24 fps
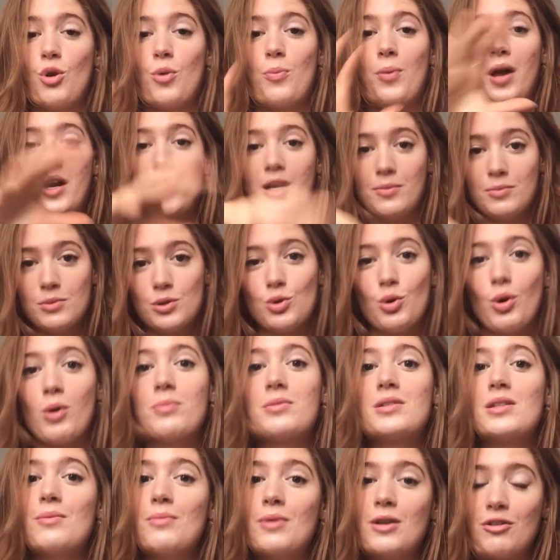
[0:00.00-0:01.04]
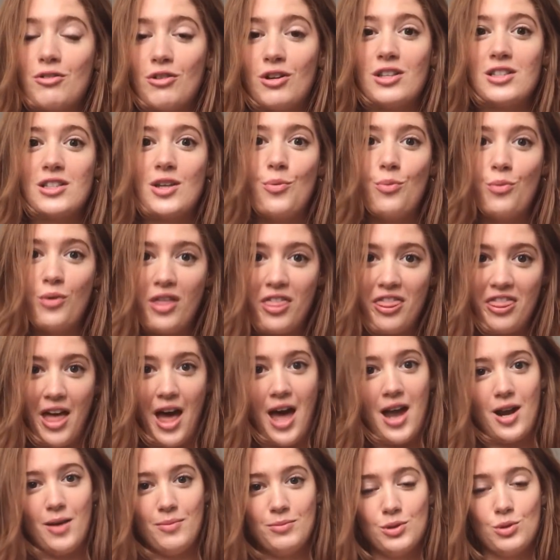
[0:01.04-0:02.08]
So your body absorbs the minerals and
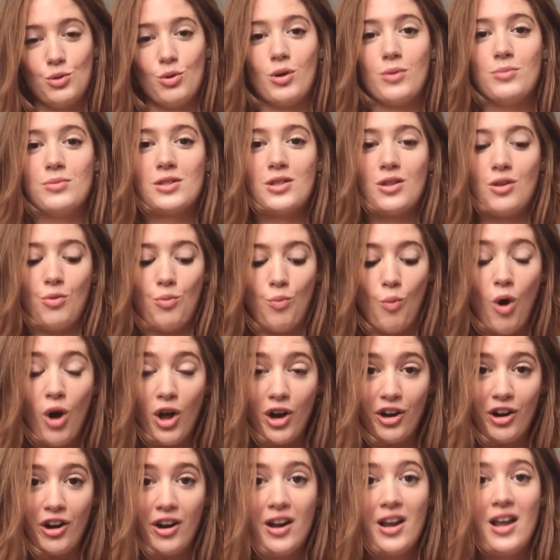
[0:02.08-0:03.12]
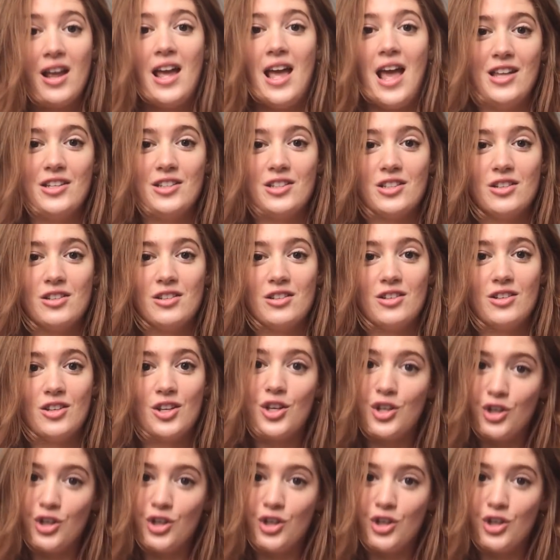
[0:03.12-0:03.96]
with that absorbs the water and